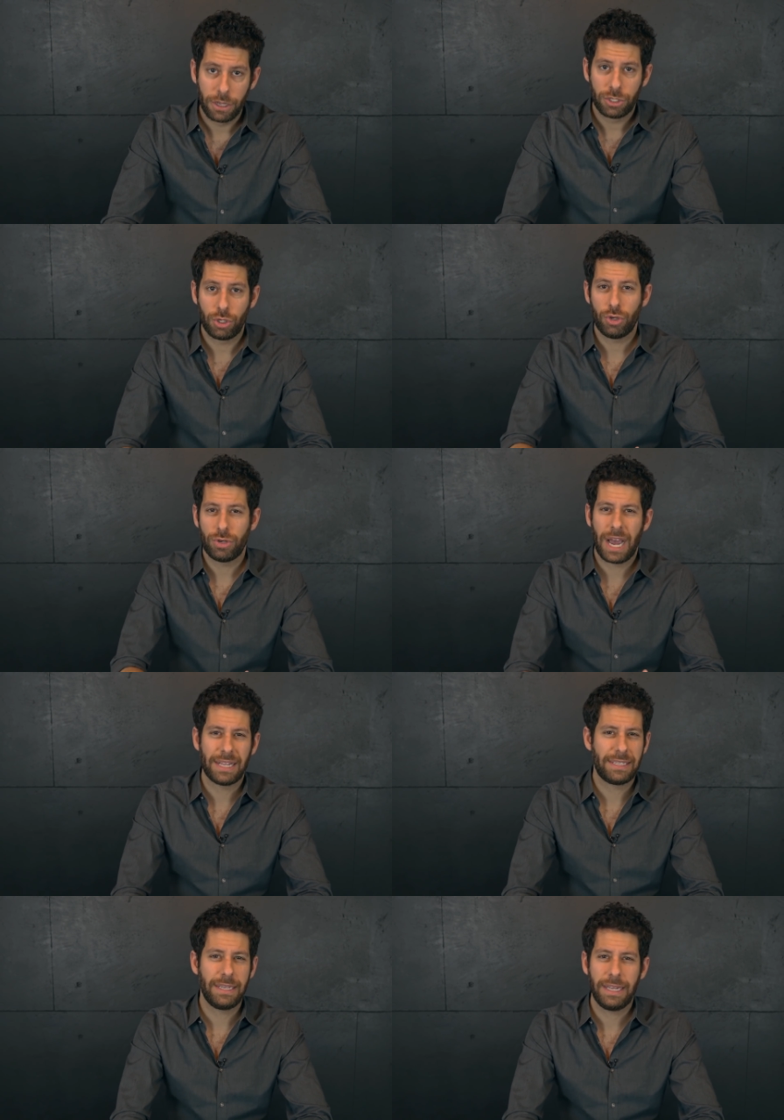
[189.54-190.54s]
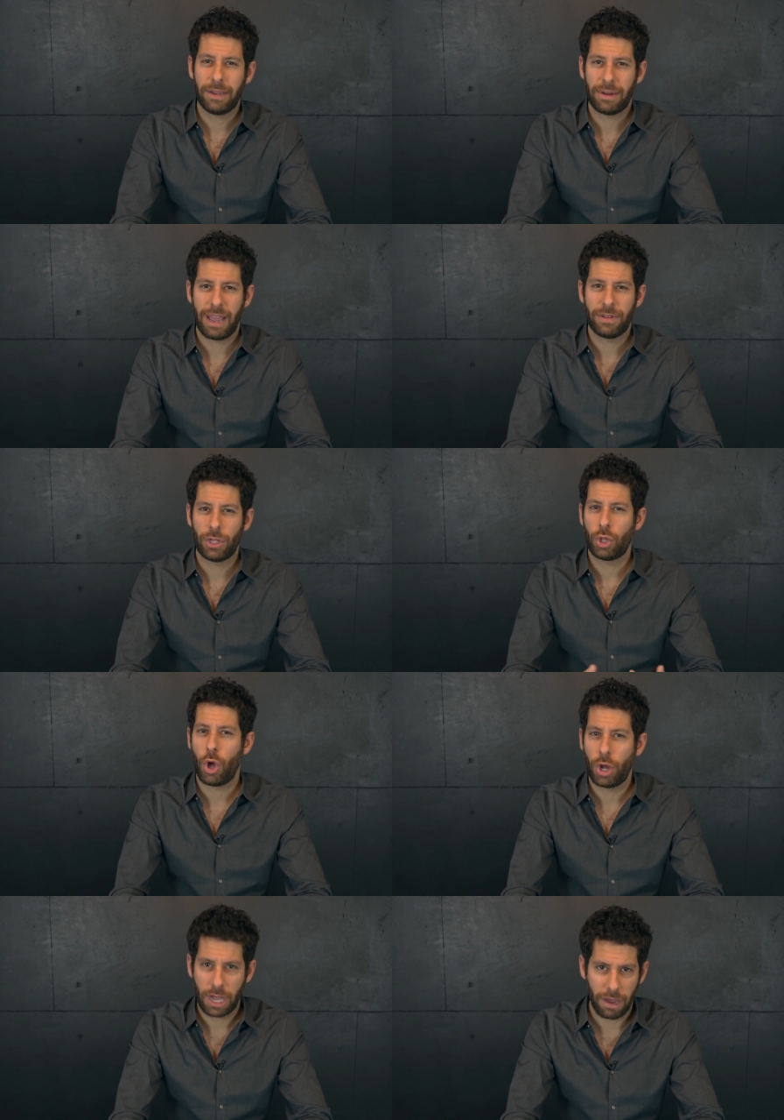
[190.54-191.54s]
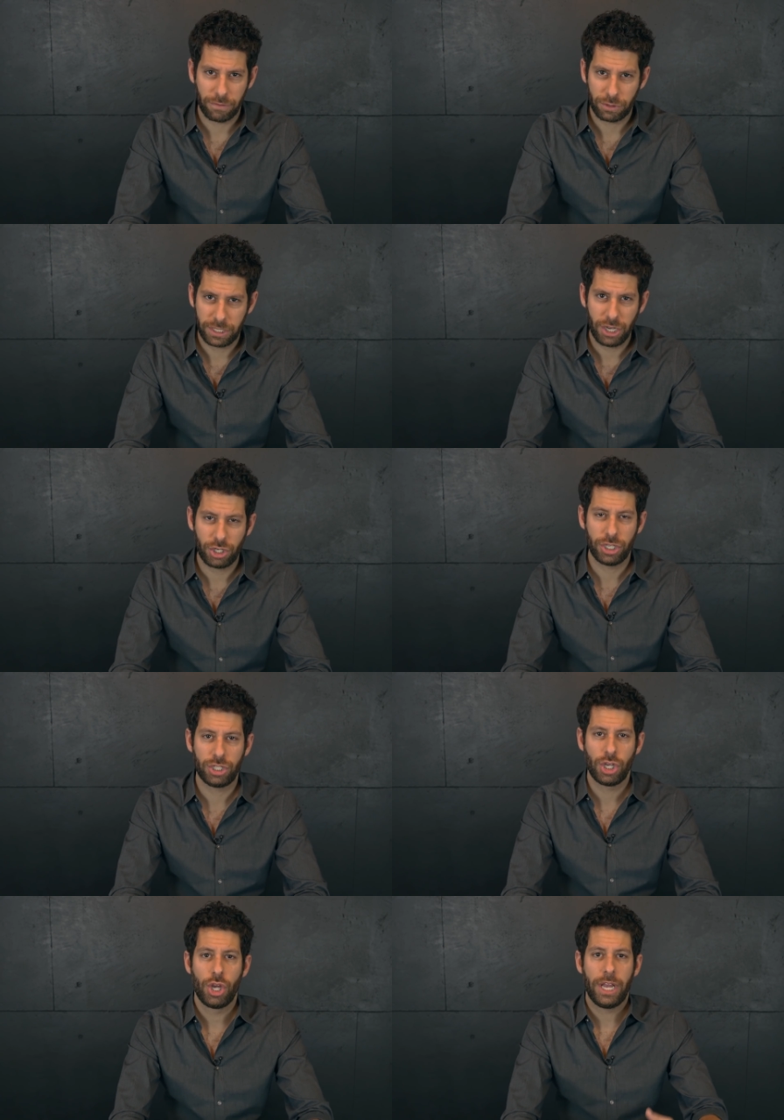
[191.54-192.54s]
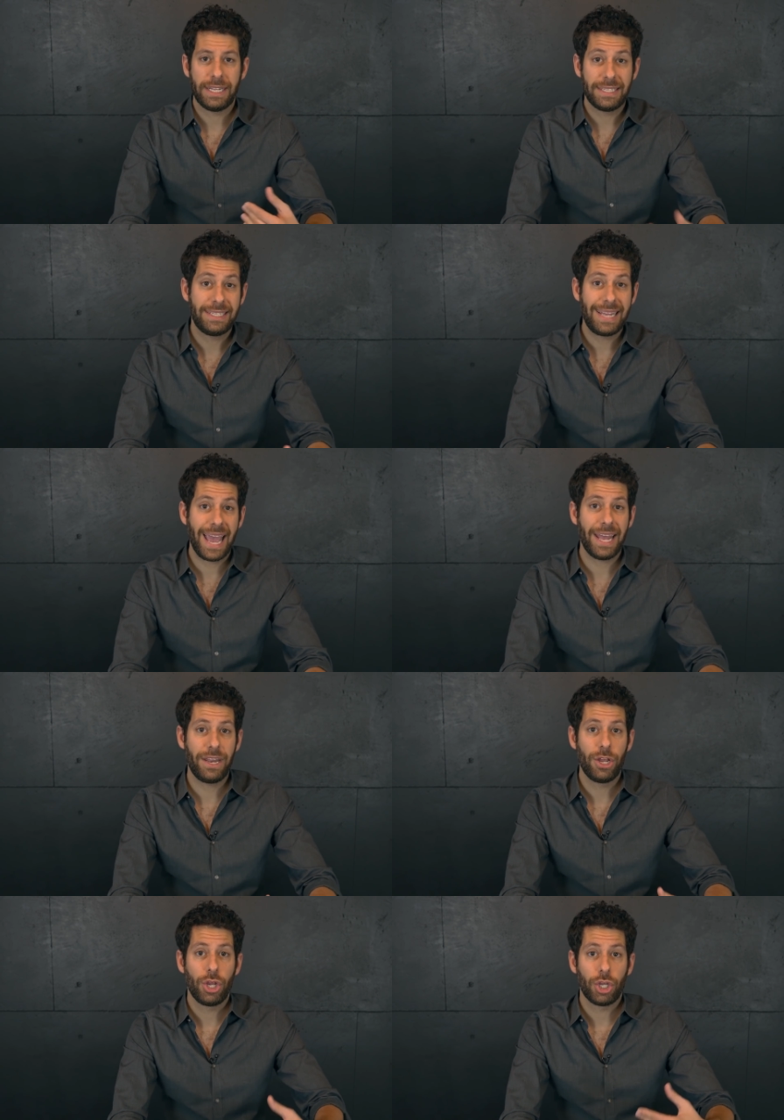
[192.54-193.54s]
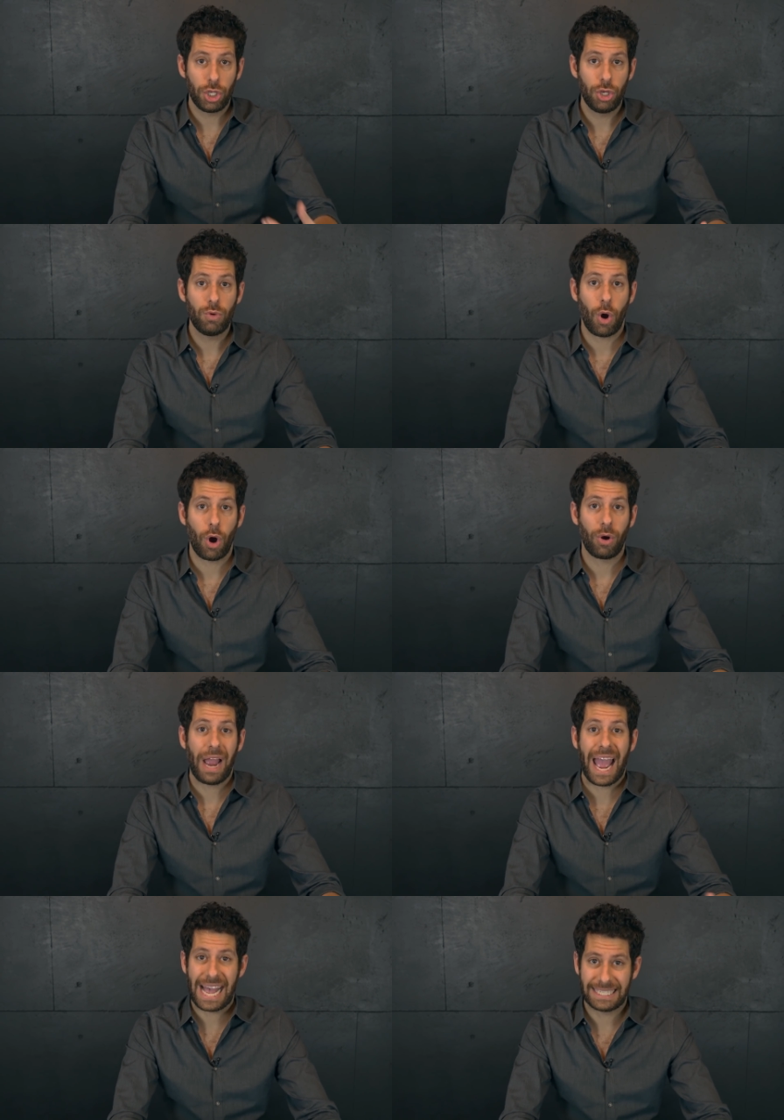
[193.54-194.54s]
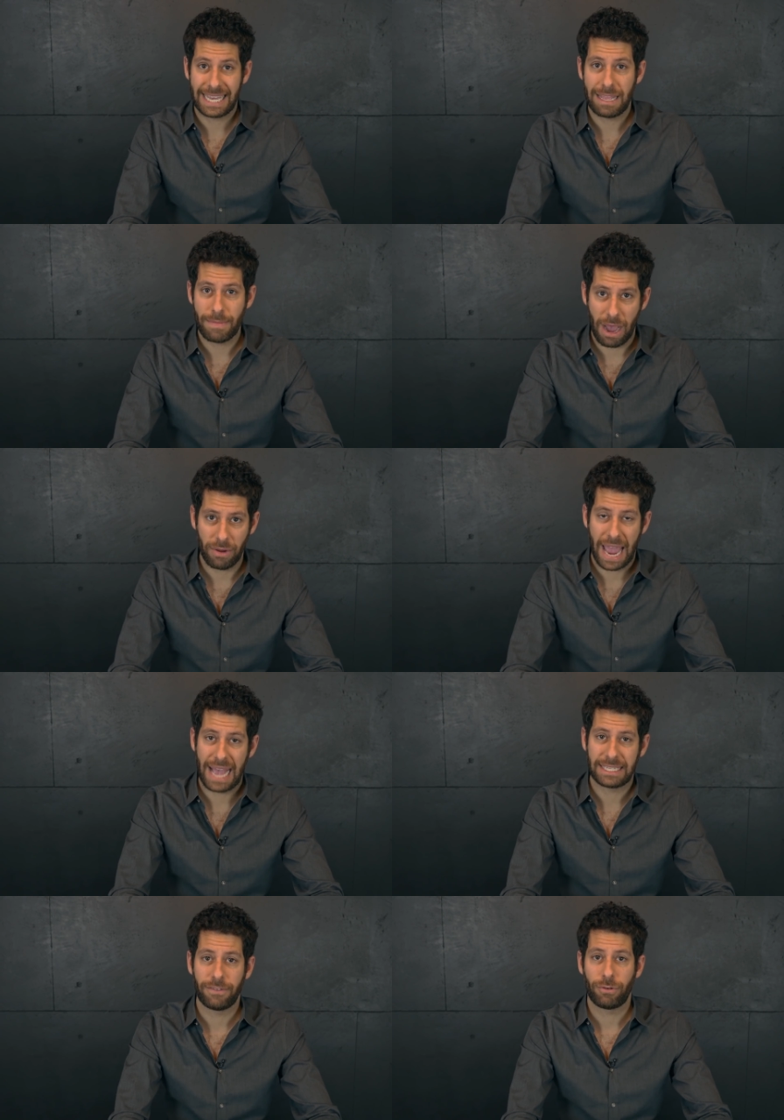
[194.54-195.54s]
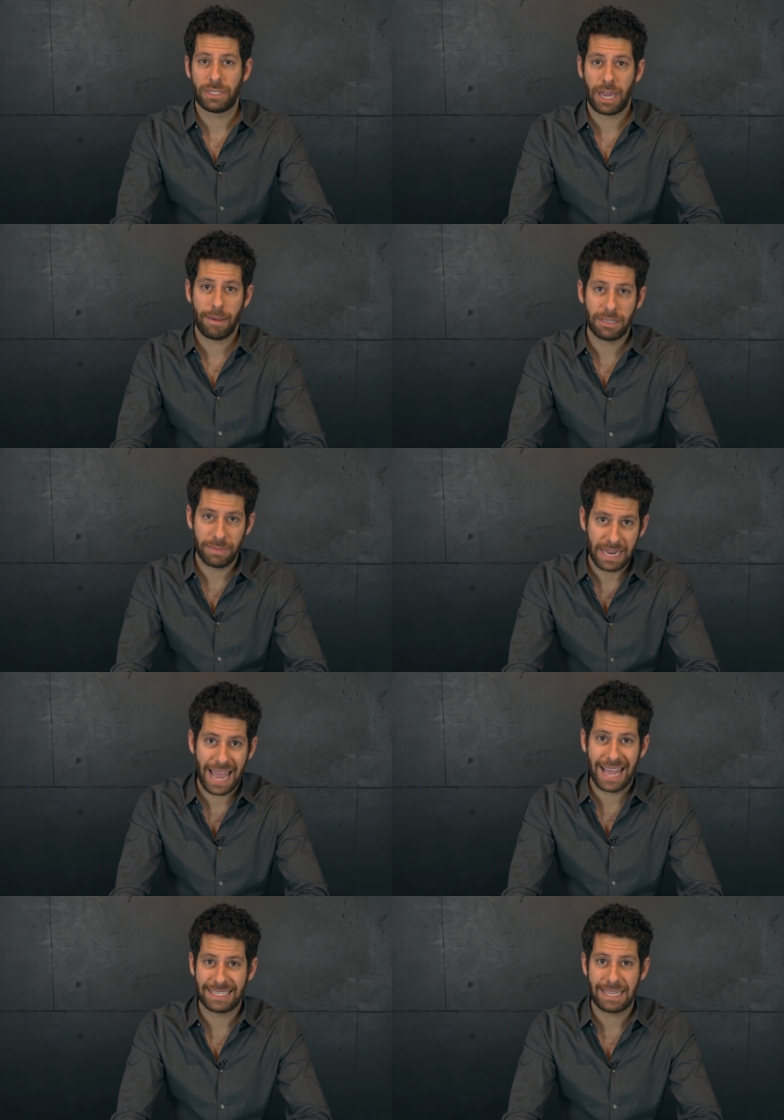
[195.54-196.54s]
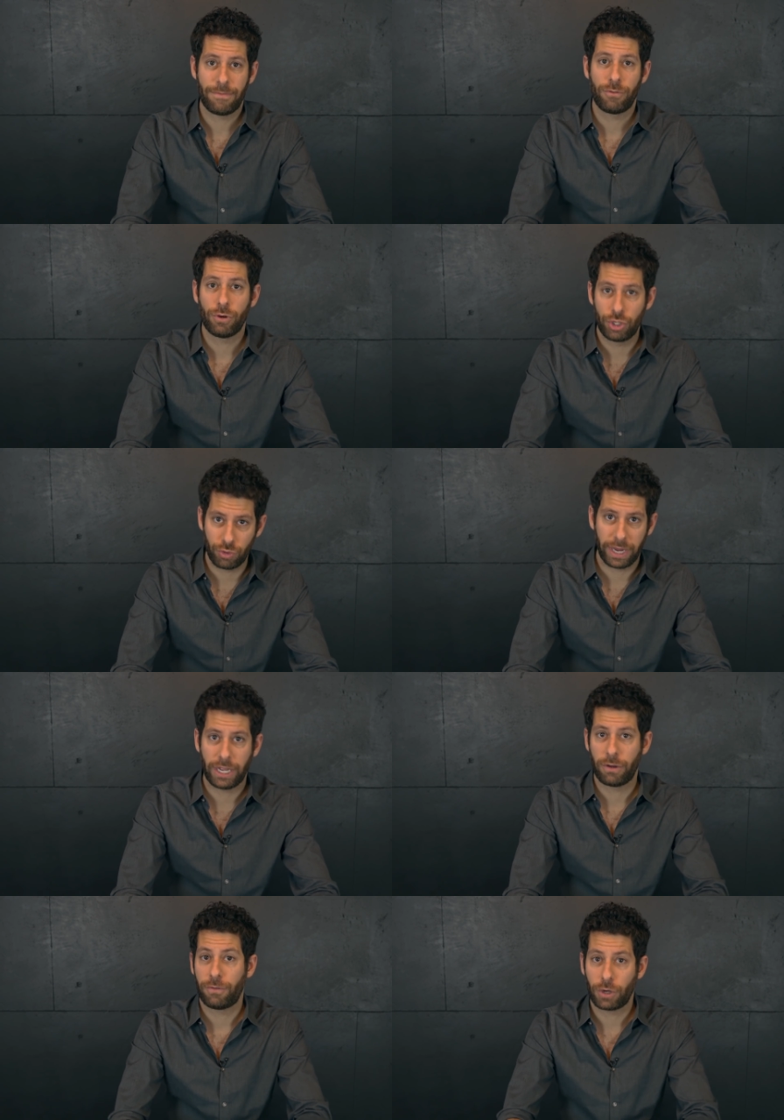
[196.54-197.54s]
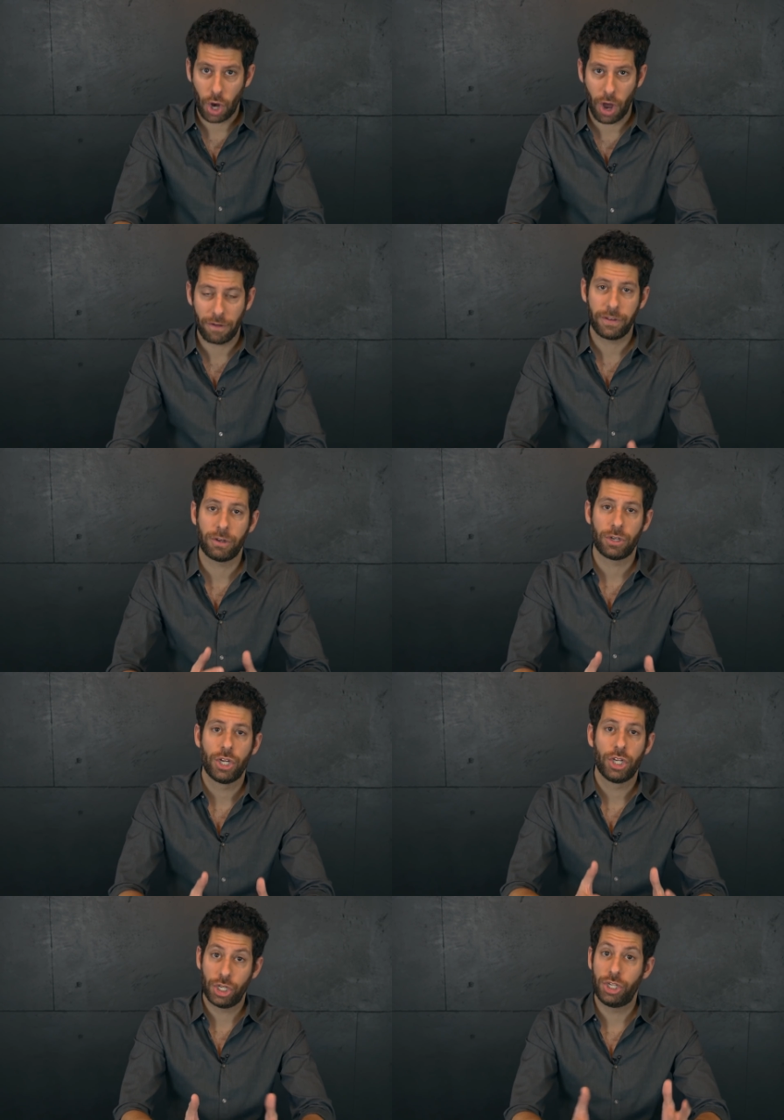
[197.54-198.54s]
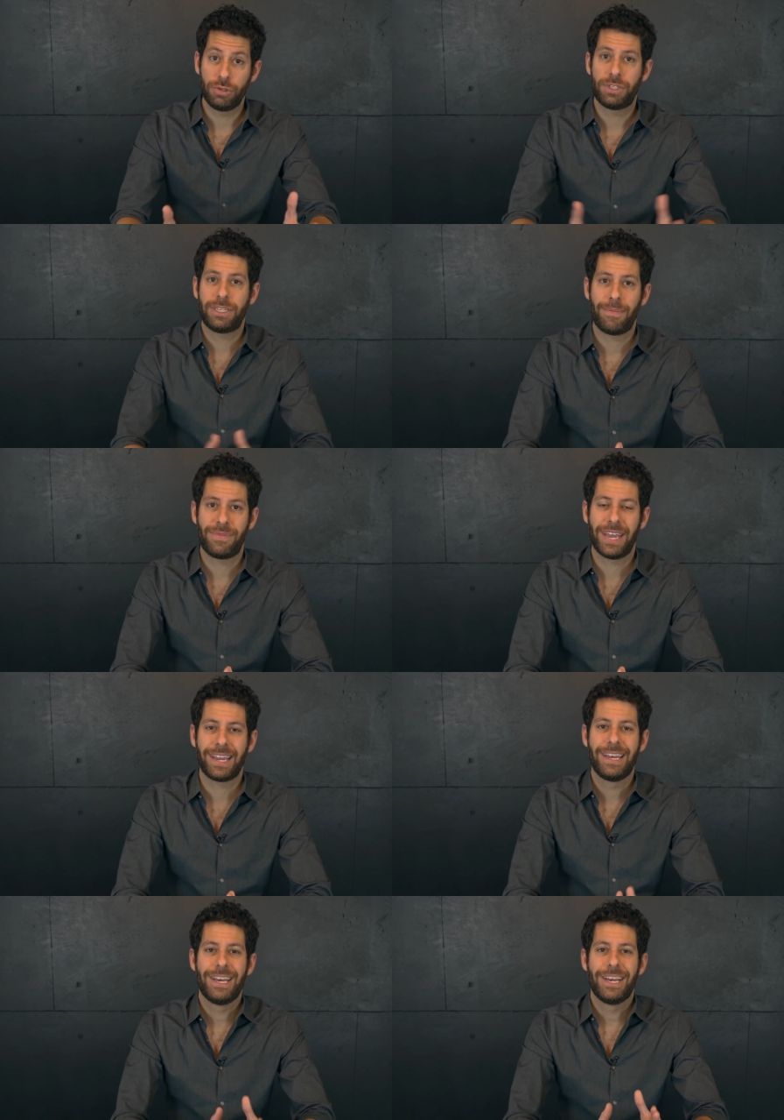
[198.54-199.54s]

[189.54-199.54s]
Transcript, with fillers: So you're not sitting here having long conversations. Instead, you are asking them out, asking for a time to meet, asking them for a drink or for coffee or to do something.